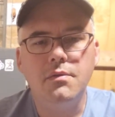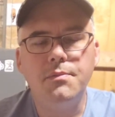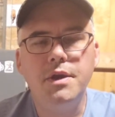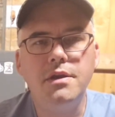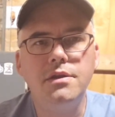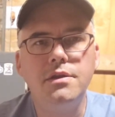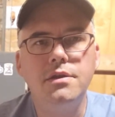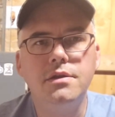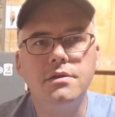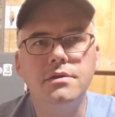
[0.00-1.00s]
We painted
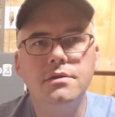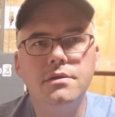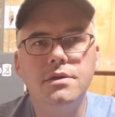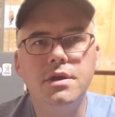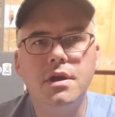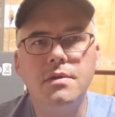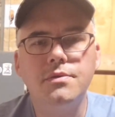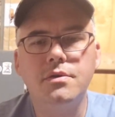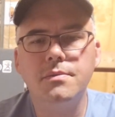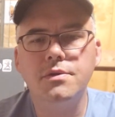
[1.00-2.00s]
the shock
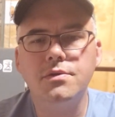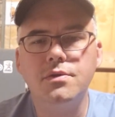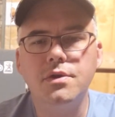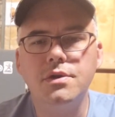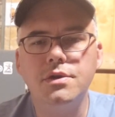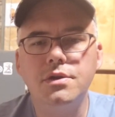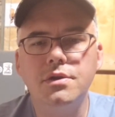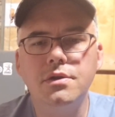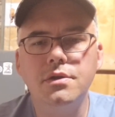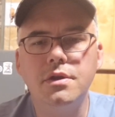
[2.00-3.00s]
absorbers orange.
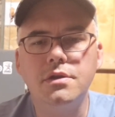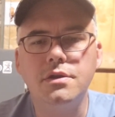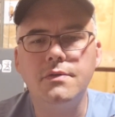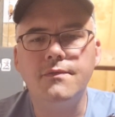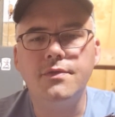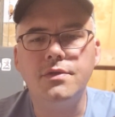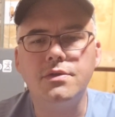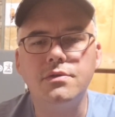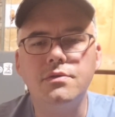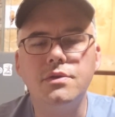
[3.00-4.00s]
Actually, that one
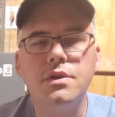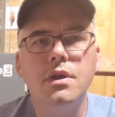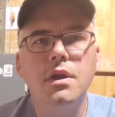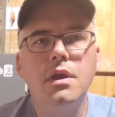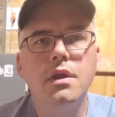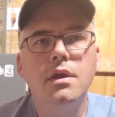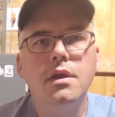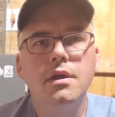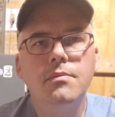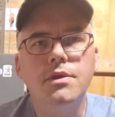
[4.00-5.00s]
feels loose.
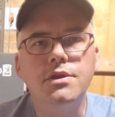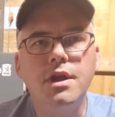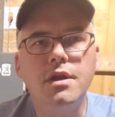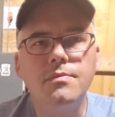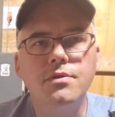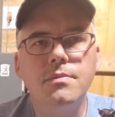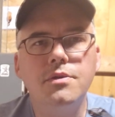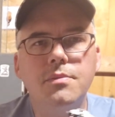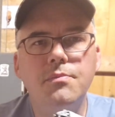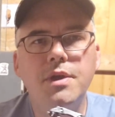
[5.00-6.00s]
Well, the shock
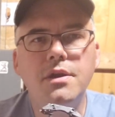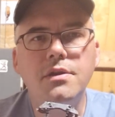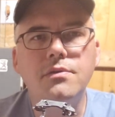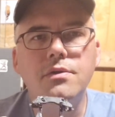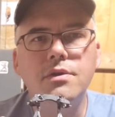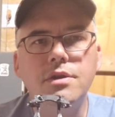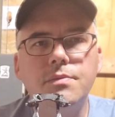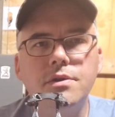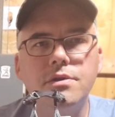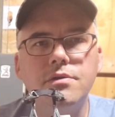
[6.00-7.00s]
absorbers have been painted orange. I
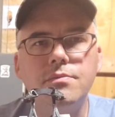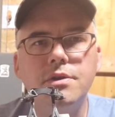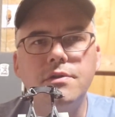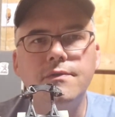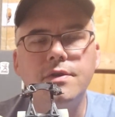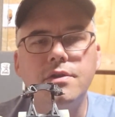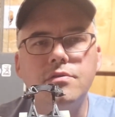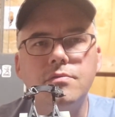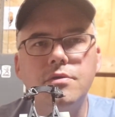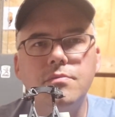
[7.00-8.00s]
put a little bit of
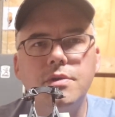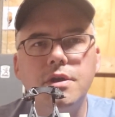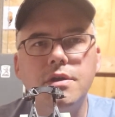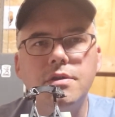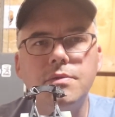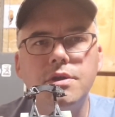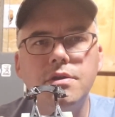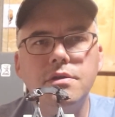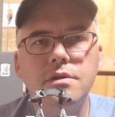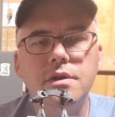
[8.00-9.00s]
aluminum by
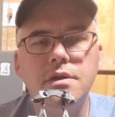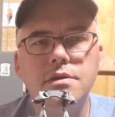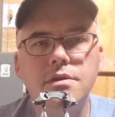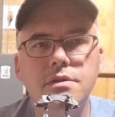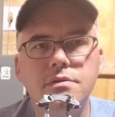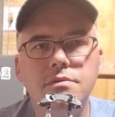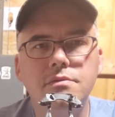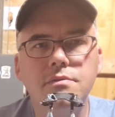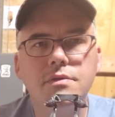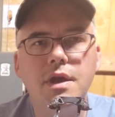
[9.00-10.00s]
Tamiya on the
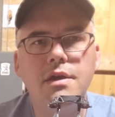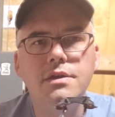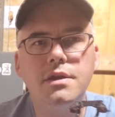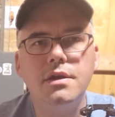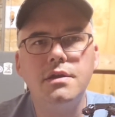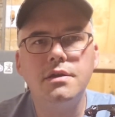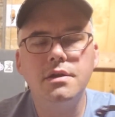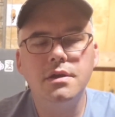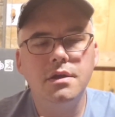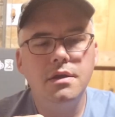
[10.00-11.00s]
gas tank,
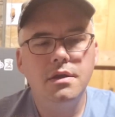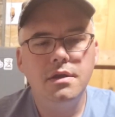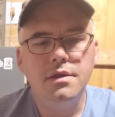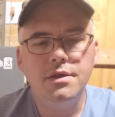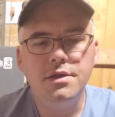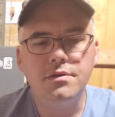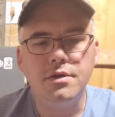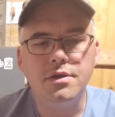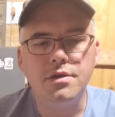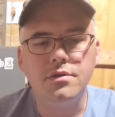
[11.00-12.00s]
and these are
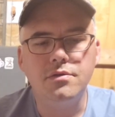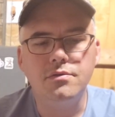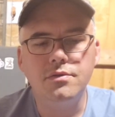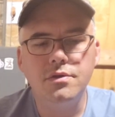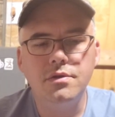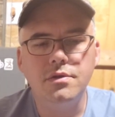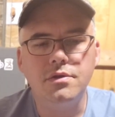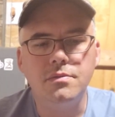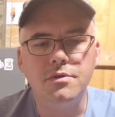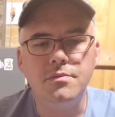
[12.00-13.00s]
also
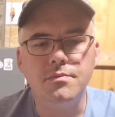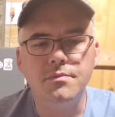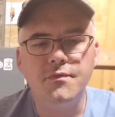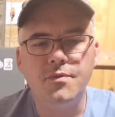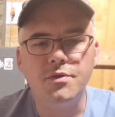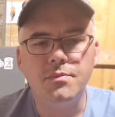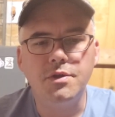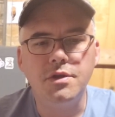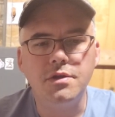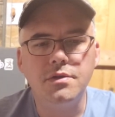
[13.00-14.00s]
aluminum from
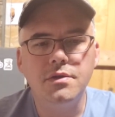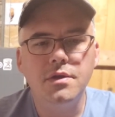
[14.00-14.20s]
Tamiya.